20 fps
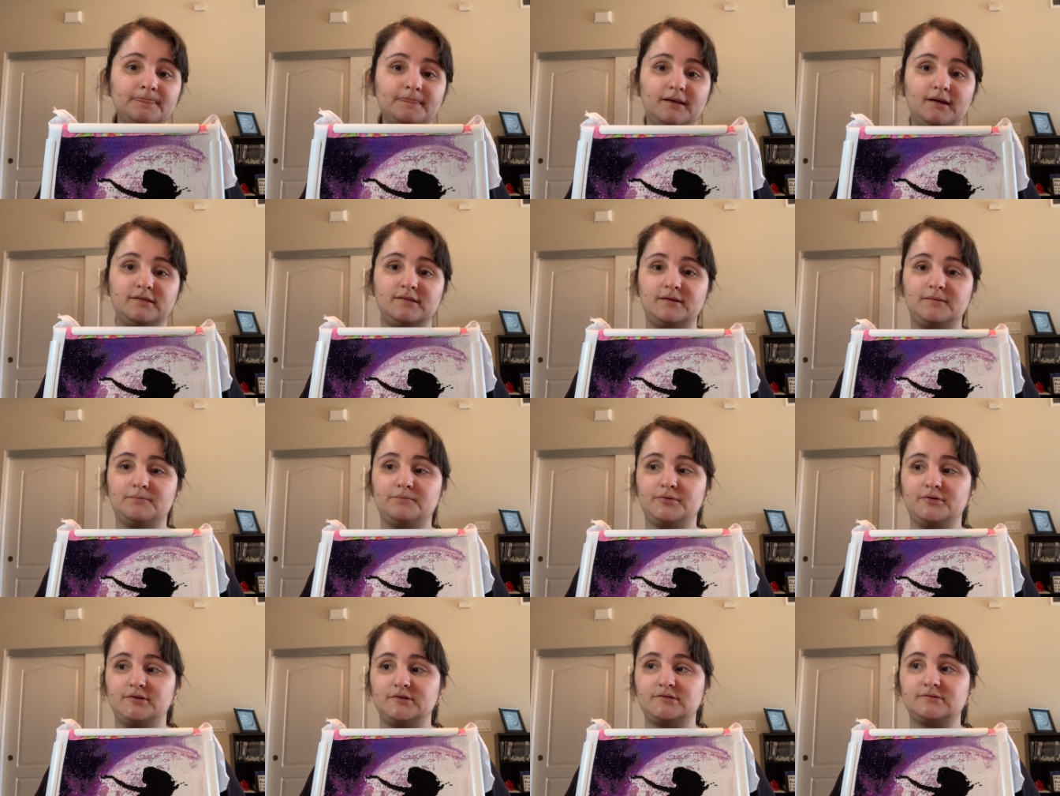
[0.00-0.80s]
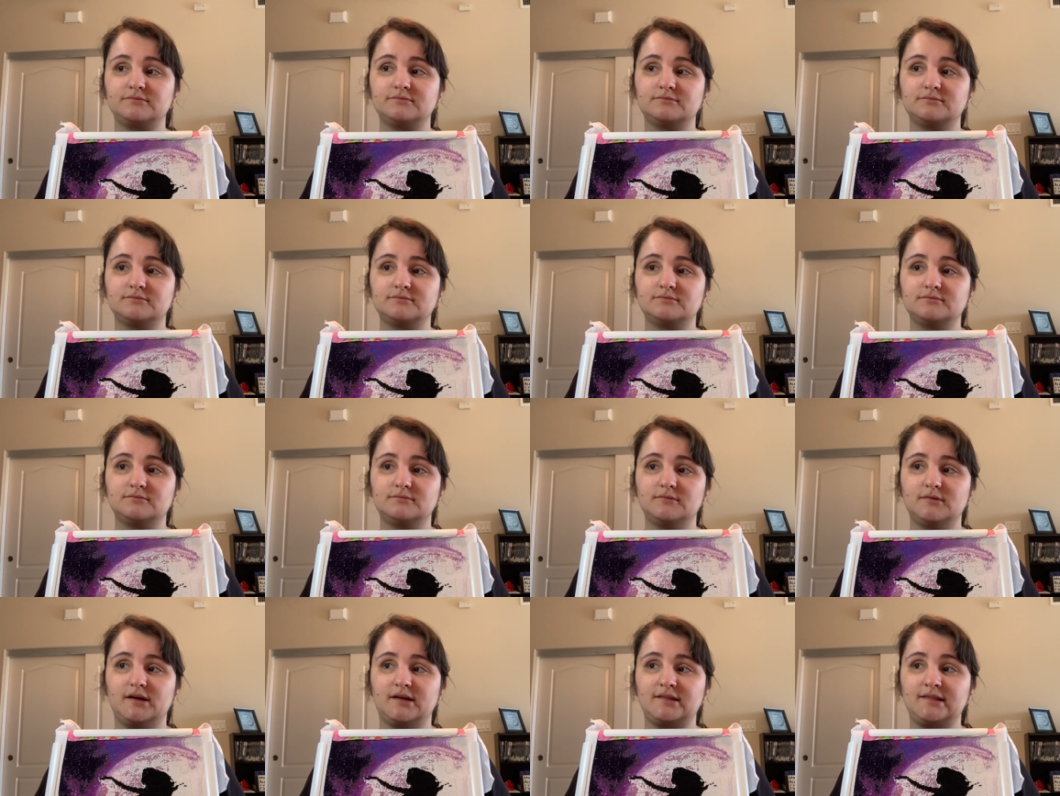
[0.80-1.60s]
and then put
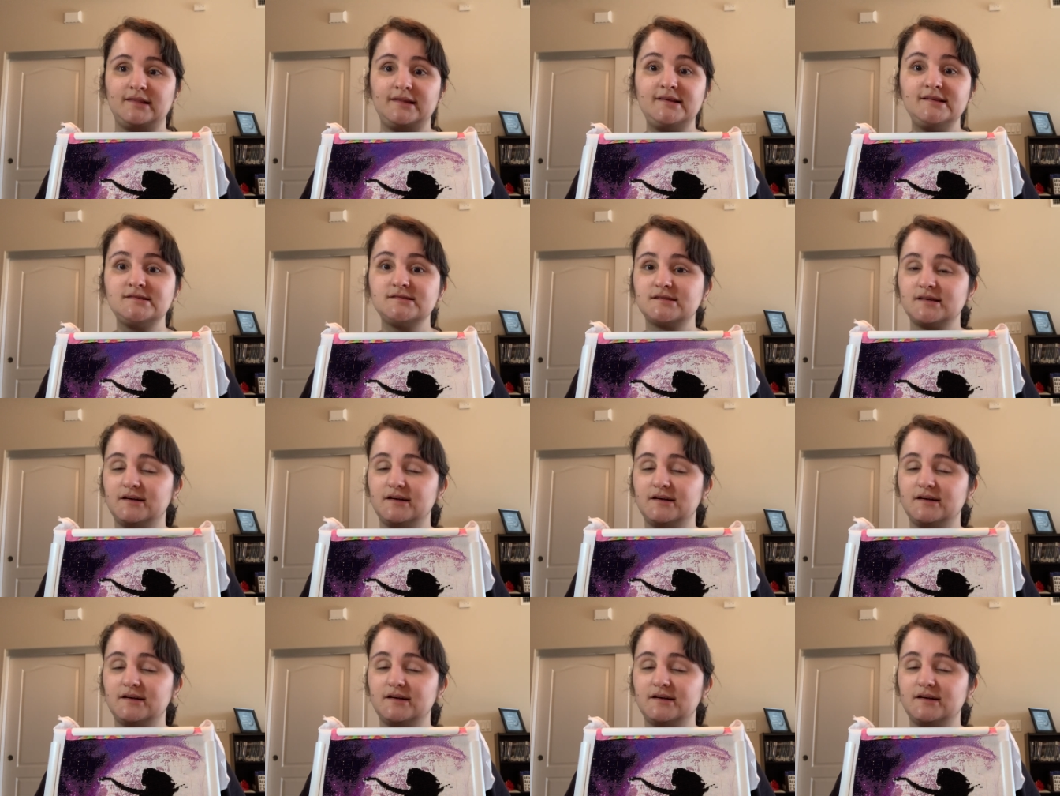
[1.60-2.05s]
at least